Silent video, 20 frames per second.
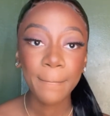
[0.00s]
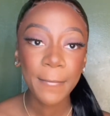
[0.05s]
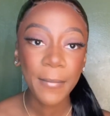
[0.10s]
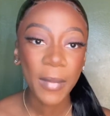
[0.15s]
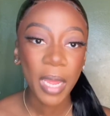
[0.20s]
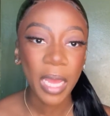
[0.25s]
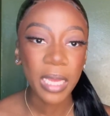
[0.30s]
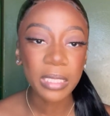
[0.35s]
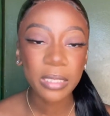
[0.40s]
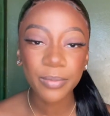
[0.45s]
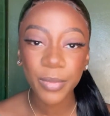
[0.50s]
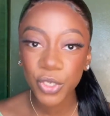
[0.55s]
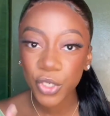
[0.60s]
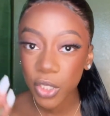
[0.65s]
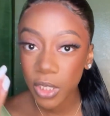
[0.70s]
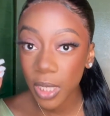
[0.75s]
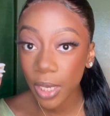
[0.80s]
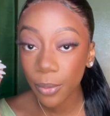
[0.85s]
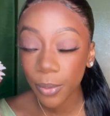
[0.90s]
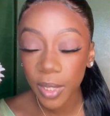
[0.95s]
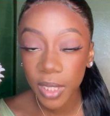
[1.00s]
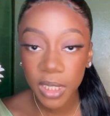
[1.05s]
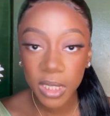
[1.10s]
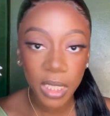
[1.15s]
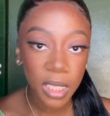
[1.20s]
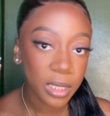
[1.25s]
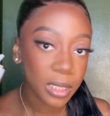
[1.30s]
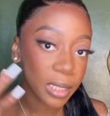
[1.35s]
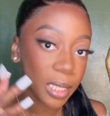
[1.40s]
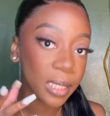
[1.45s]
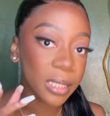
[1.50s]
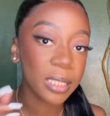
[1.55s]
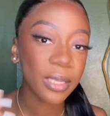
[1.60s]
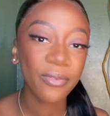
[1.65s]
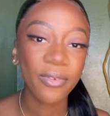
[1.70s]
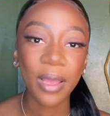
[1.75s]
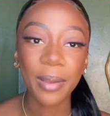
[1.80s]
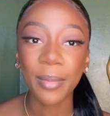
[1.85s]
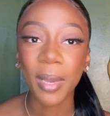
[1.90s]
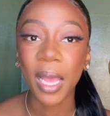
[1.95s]
As much as I wanted to
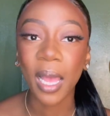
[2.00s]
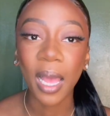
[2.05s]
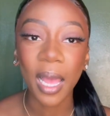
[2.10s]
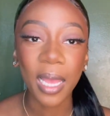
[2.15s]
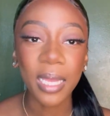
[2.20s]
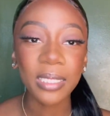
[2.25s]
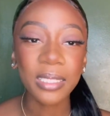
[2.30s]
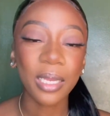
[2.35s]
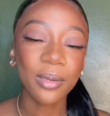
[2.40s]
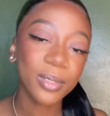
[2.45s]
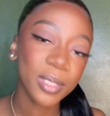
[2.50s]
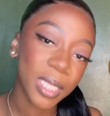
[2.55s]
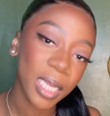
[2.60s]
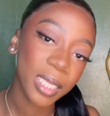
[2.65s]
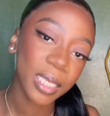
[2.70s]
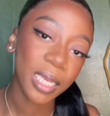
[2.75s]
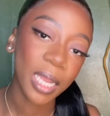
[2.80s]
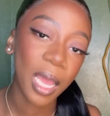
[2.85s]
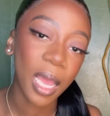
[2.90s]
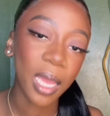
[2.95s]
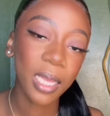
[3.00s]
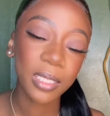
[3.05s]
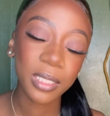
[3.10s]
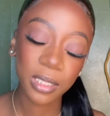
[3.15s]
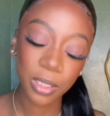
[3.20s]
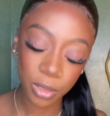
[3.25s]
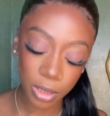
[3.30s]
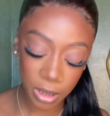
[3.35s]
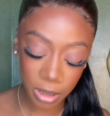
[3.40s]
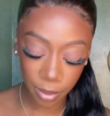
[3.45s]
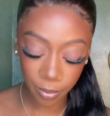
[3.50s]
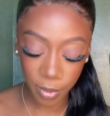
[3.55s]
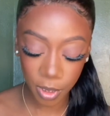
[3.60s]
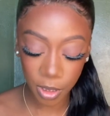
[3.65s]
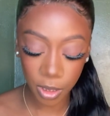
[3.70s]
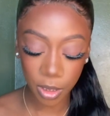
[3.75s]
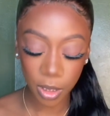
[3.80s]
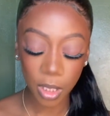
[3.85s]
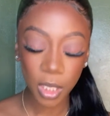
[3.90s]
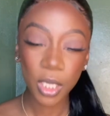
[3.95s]
intensify my eyes, I was like, nah, it's still summer,
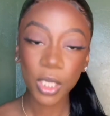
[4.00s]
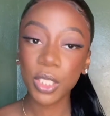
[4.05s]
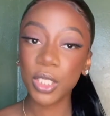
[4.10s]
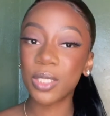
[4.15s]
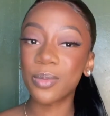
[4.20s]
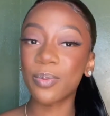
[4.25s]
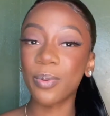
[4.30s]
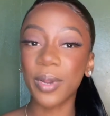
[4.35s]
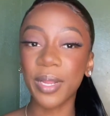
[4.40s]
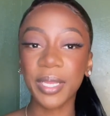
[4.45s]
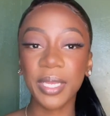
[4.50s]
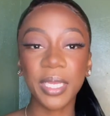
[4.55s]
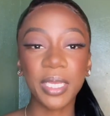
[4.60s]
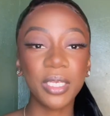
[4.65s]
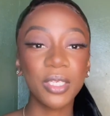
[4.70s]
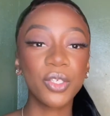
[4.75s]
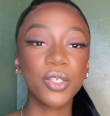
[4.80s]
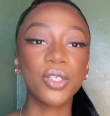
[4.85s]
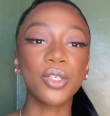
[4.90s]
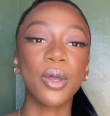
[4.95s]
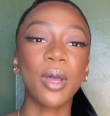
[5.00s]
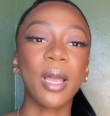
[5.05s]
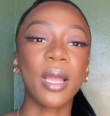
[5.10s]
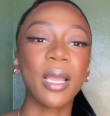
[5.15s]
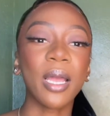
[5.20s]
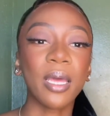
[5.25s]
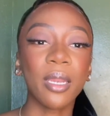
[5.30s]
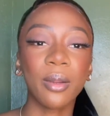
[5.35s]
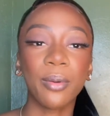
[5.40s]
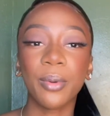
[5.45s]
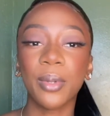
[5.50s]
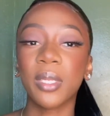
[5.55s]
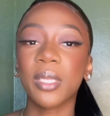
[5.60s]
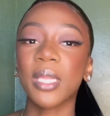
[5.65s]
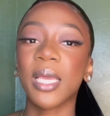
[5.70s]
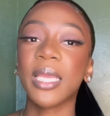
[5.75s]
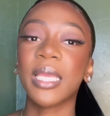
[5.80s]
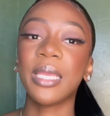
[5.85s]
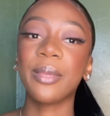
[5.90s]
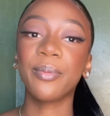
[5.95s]
springish, so I kind of want to
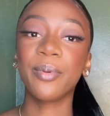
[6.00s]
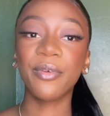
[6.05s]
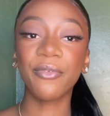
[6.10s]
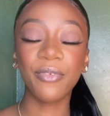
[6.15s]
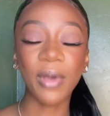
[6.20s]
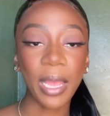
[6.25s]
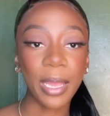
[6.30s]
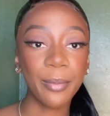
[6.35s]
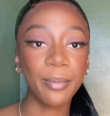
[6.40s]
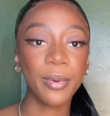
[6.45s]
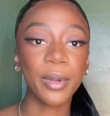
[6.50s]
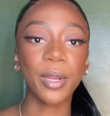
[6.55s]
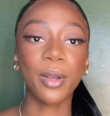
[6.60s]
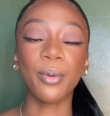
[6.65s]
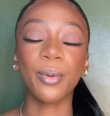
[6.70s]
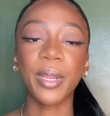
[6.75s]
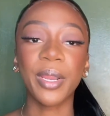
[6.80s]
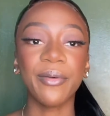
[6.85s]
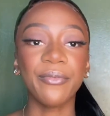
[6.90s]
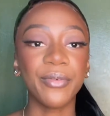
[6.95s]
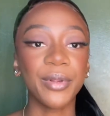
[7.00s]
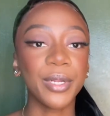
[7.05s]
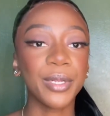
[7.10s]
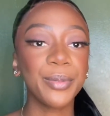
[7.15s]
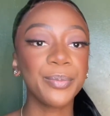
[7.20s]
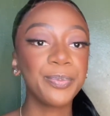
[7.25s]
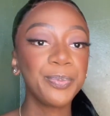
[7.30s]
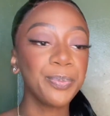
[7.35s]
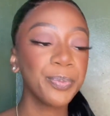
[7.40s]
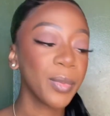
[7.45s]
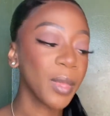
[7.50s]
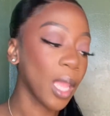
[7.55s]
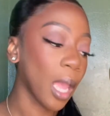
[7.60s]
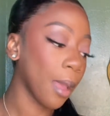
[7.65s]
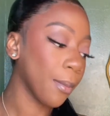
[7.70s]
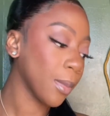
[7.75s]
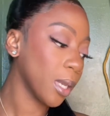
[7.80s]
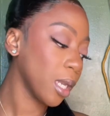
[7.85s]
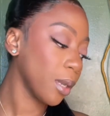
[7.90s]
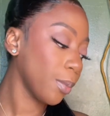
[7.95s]
like keep it vibrant or whatever.
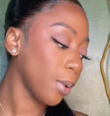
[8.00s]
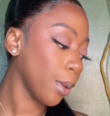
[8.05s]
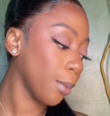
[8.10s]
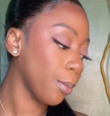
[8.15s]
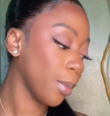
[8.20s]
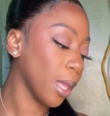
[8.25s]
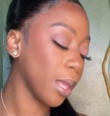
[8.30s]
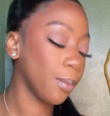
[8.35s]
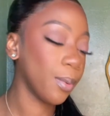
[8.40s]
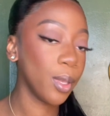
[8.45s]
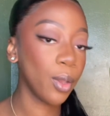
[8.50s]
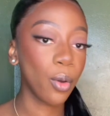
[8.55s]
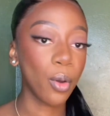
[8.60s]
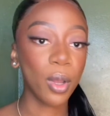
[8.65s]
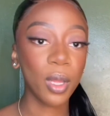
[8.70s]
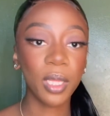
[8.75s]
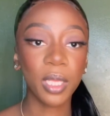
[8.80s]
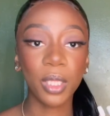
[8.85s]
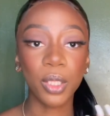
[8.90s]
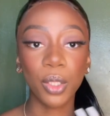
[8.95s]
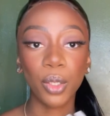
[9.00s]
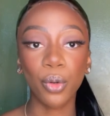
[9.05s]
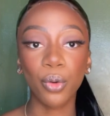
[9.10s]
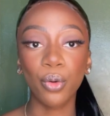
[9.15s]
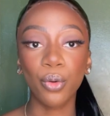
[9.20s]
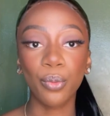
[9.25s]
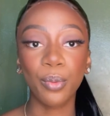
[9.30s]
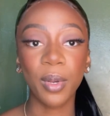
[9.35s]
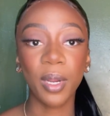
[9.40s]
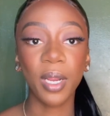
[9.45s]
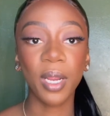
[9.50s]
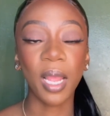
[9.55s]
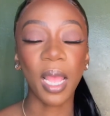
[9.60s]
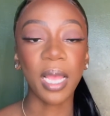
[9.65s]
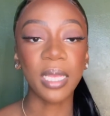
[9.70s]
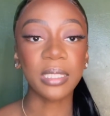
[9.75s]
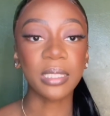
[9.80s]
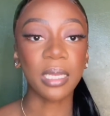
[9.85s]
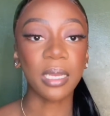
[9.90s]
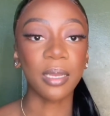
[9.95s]
I'm gonna put baby oil in the Uber
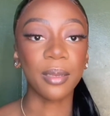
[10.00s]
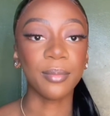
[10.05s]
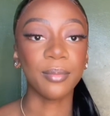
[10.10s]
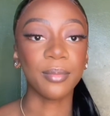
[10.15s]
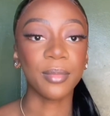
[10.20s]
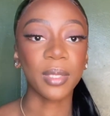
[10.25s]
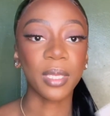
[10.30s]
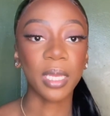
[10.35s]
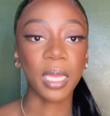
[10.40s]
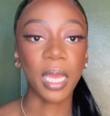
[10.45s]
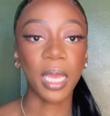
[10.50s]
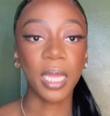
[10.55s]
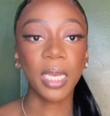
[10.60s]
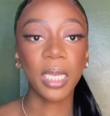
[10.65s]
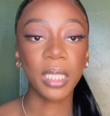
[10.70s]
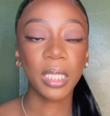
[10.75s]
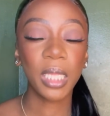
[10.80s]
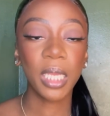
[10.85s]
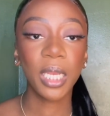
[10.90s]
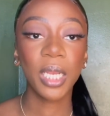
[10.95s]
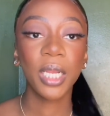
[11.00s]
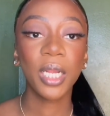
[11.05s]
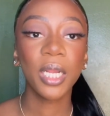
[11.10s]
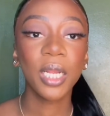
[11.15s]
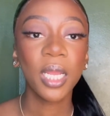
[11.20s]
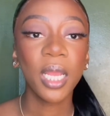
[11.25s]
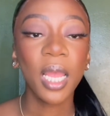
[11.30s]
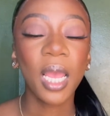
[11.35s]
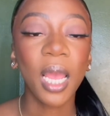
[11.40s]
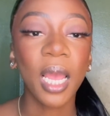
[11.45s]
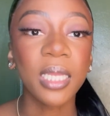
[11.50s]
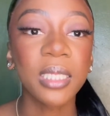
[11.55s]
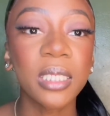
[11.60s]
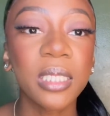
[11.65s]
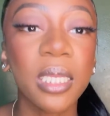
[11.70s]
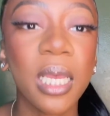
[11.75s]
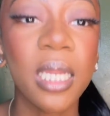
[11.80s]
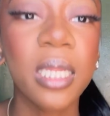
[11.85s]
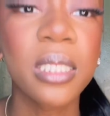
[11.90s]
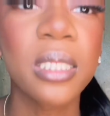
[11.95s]
as I'm heading there. I
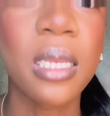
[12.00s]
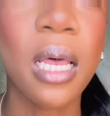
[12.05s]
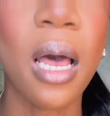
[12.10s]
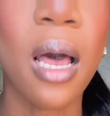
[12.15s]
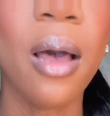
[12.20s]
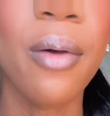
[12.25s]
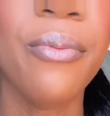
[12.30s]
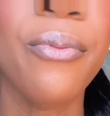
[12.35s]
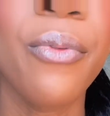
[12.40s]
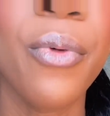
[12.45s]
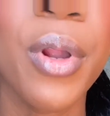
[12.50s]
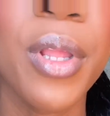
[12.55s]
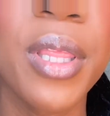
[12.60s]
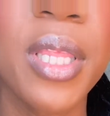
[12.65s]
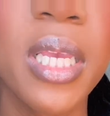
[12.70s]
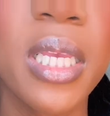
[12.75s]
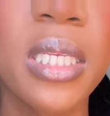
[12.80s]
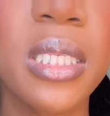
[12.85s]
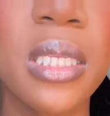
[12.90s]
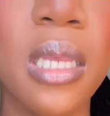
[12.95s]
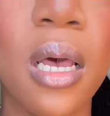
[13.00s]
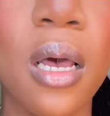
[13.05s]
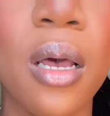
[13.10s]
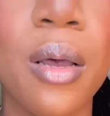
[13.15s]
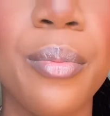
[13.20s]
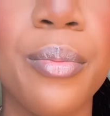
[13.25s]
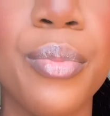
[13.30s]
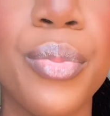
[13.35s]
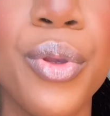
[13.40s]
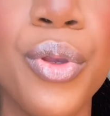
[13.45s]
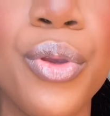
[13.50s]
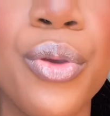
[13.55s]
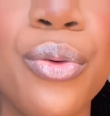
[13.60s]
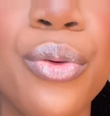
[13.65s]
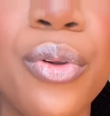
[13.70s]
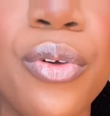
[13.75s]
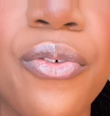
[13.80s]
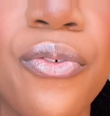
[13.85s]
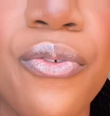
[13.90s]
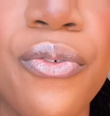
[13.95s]
decided to opt for this
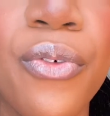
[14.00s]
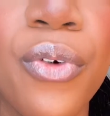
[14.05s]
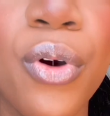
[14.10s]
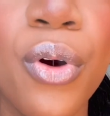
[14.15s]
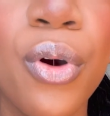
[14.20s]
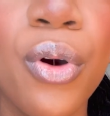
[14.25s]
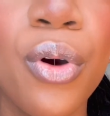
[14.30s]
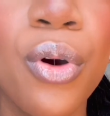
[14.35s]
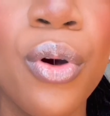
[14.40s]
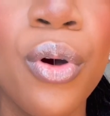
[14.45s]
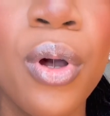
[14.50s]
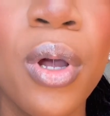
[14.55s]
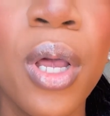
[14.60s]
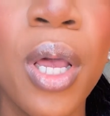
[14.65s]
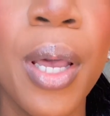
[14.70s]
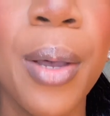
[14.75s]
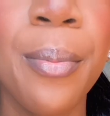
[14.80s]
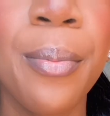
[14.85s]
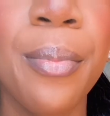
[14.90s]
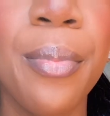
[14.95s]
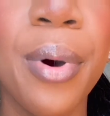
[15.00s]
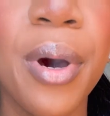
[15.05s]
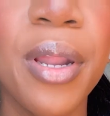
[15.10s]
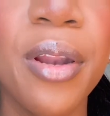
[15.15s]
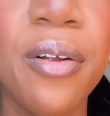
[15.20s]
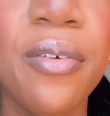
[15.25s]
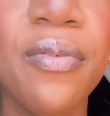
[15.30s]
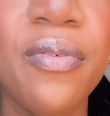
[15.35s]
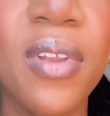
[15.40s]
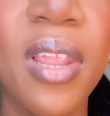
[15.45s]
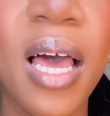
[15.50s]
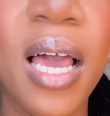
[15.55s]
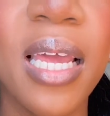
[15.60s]
beautiful butterfly